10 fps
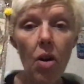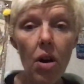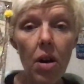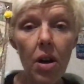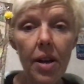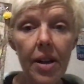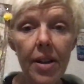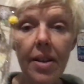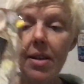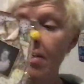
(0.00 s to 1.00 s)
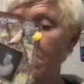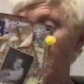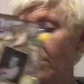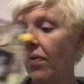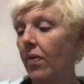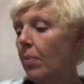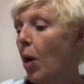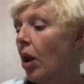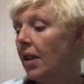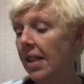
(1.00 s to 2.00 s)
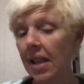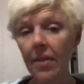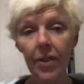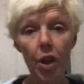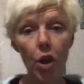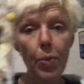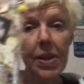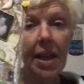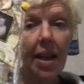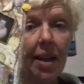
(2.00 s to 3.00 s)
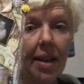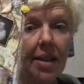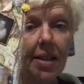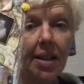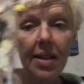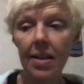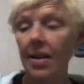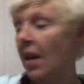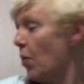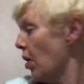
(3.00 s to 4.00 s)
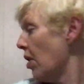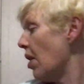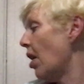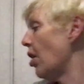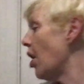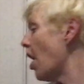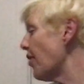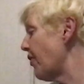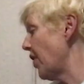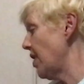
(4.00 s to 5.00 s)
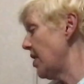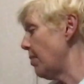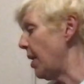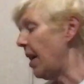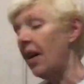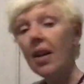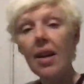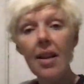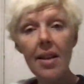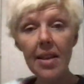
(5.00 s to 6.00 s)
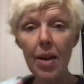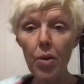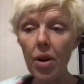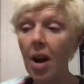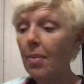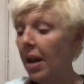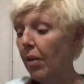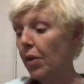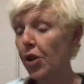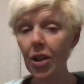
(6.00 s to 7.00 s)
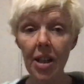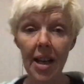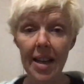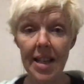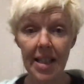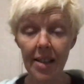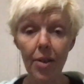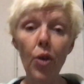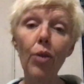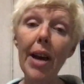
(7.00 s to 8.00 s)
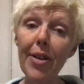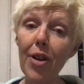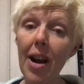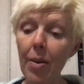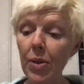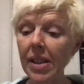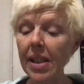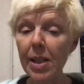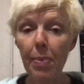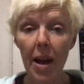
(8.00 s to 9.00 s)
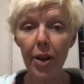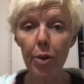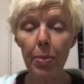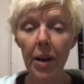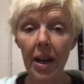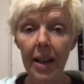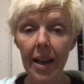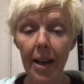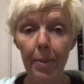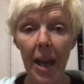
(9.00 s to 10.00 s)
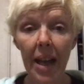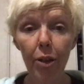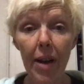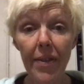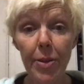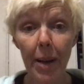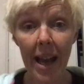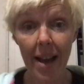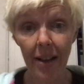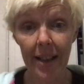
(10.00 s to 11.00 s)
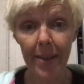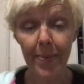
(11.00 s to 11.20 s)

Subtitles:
are policy envelopes, and they were a lot of fun to make. They were not my original idea, or rather, I was inspired by Handcrafted by Ali,